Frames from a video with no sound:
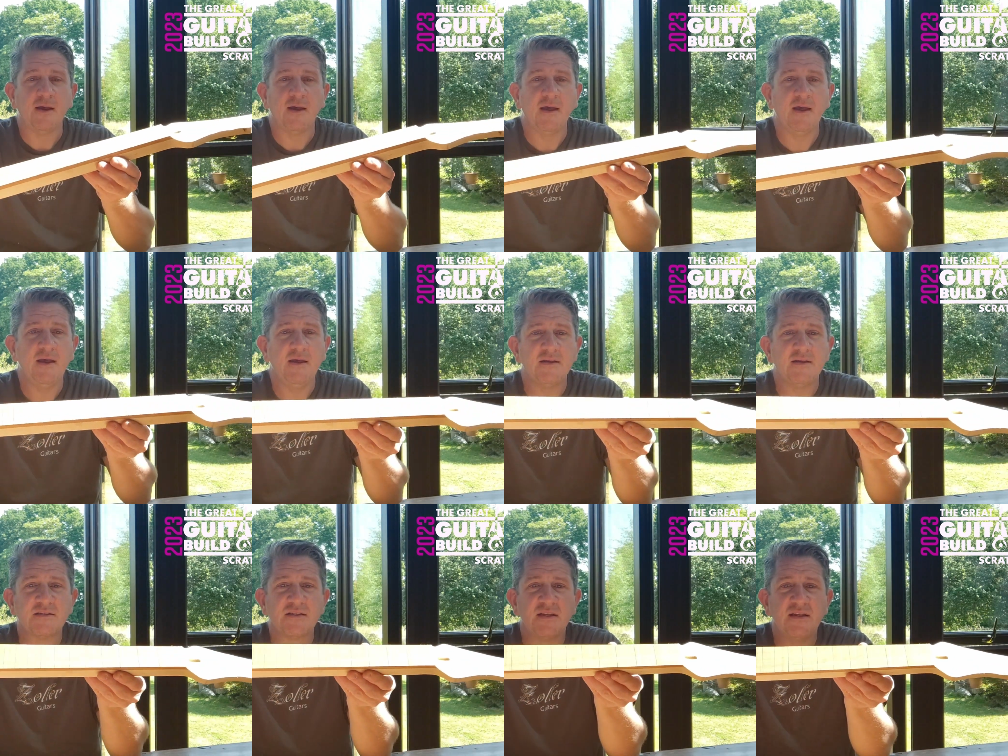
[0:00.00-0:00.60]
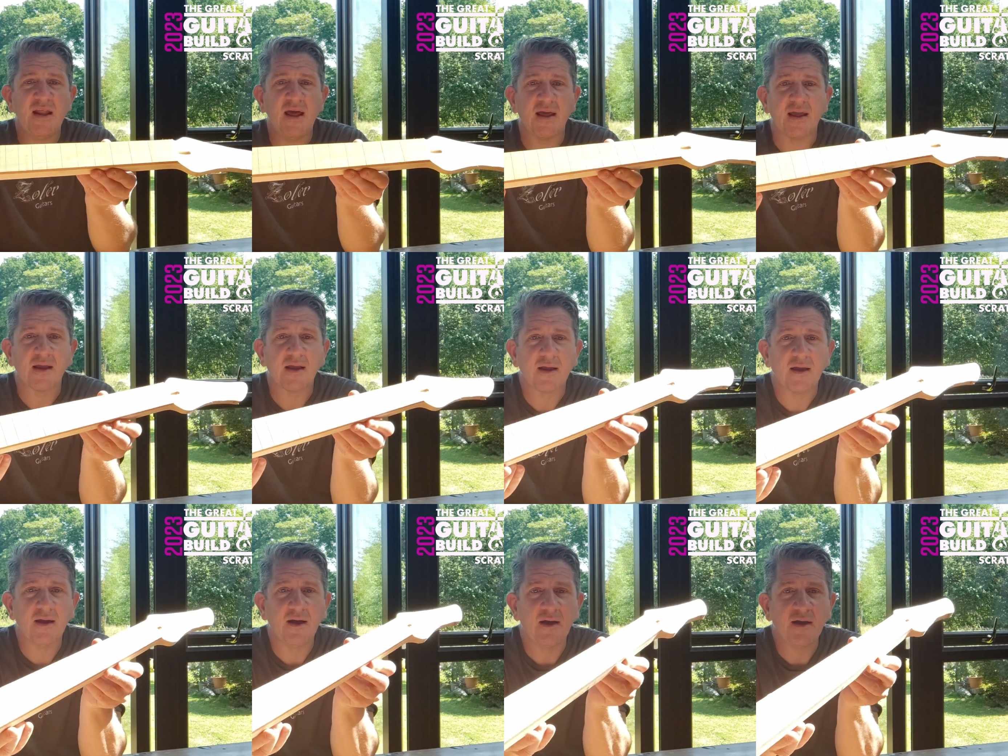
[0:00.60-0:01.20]
Here is the neck
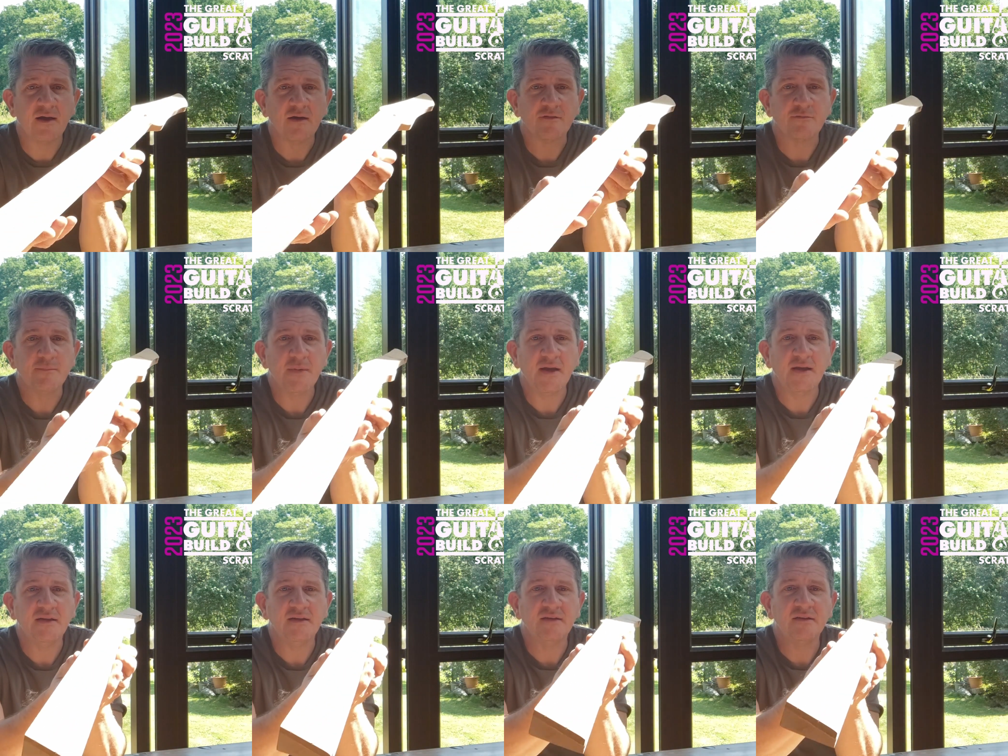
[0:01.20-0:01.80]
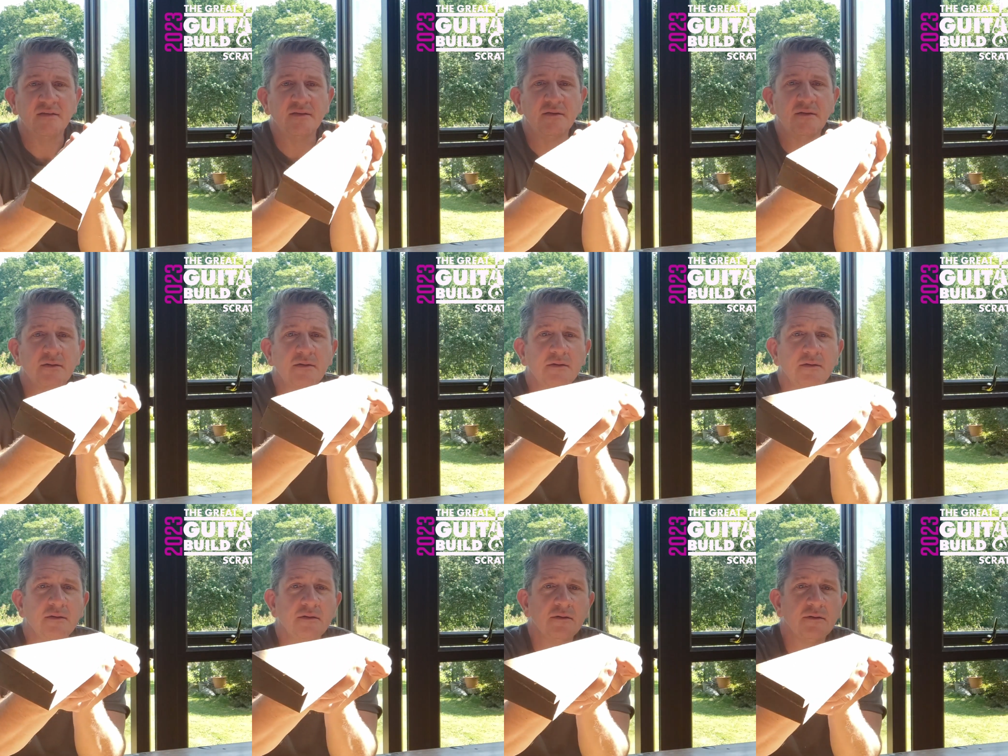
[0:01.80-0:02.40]
I have made it
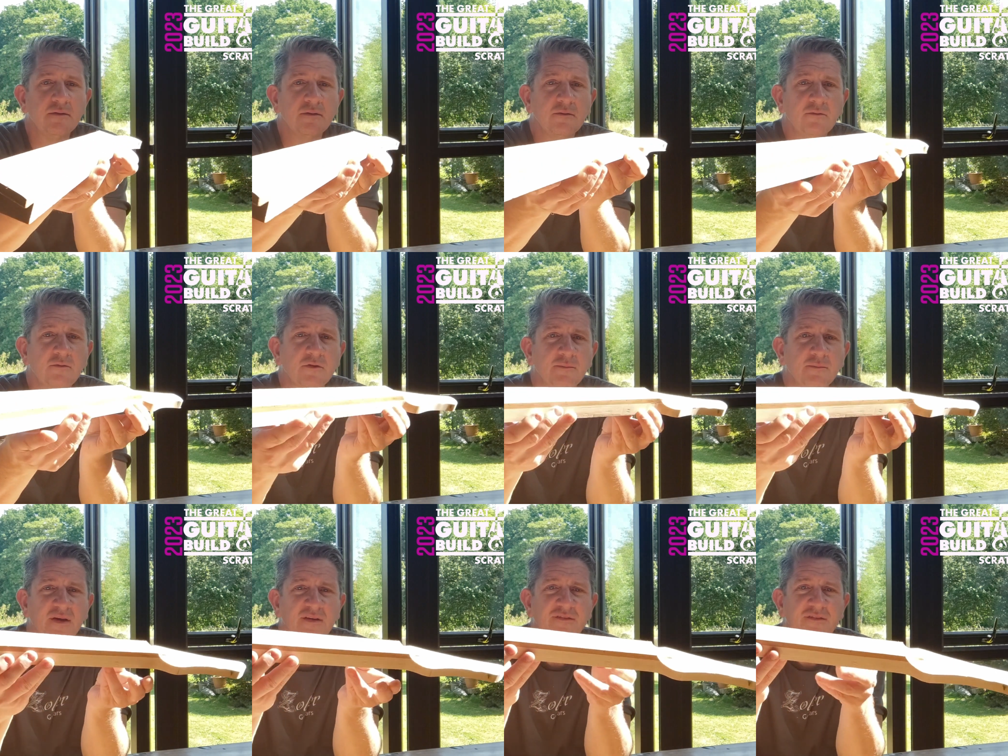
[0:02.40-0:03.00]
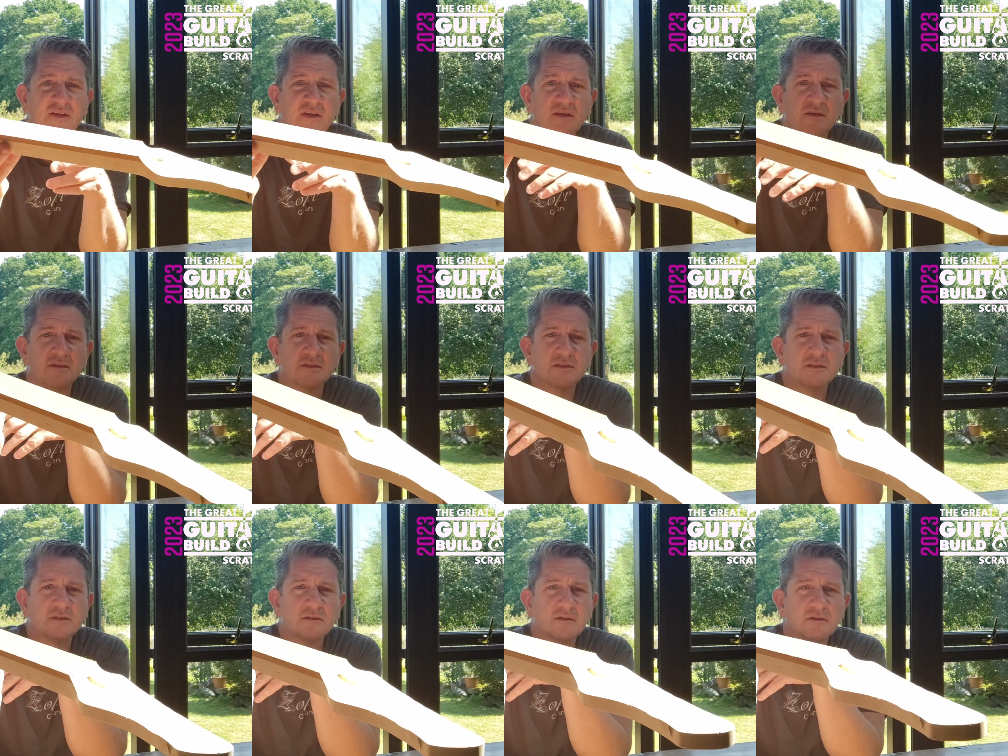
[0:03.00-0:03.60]
with my
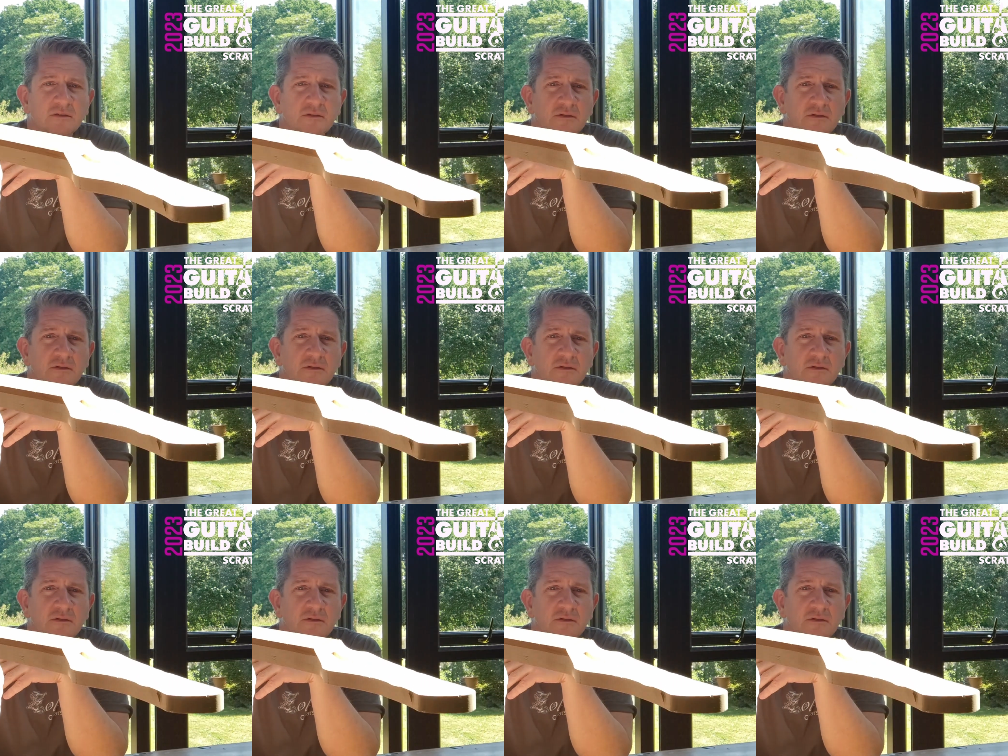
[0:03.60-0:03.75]
fingers.